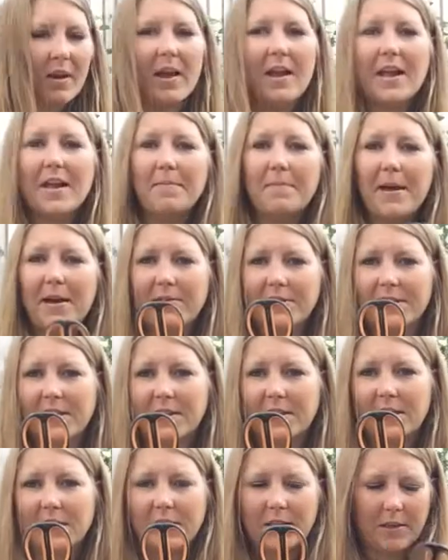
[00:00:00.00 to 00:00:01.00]
A pair of
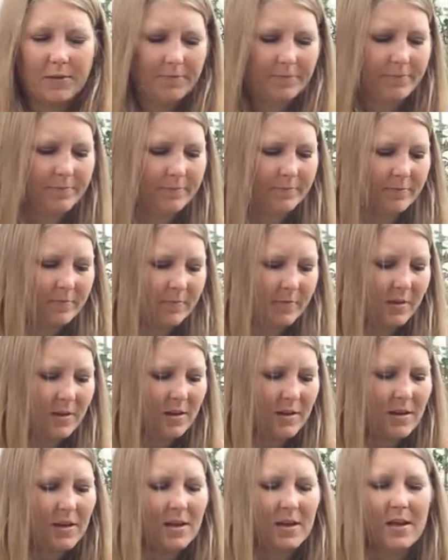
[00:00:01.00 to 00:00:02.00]
scissors,
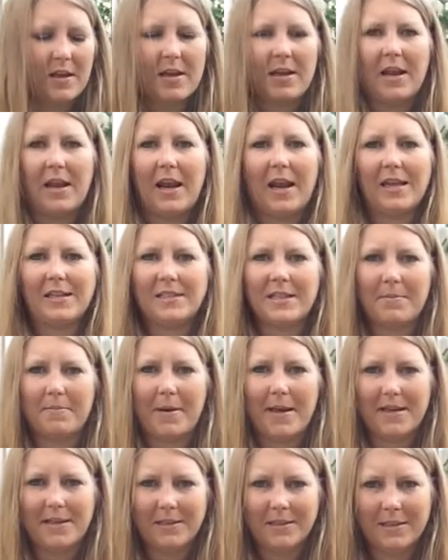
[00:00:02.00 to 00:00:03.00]
elastic
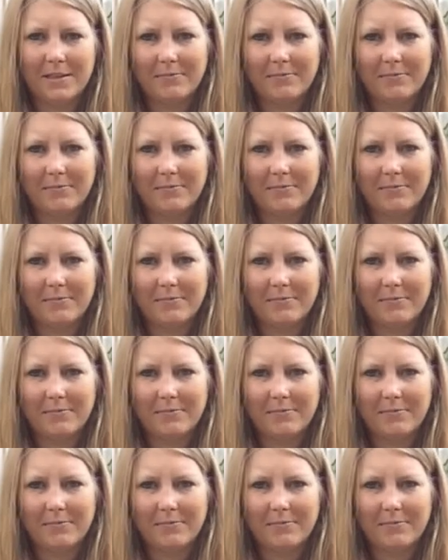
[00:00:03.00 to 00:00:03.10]
band,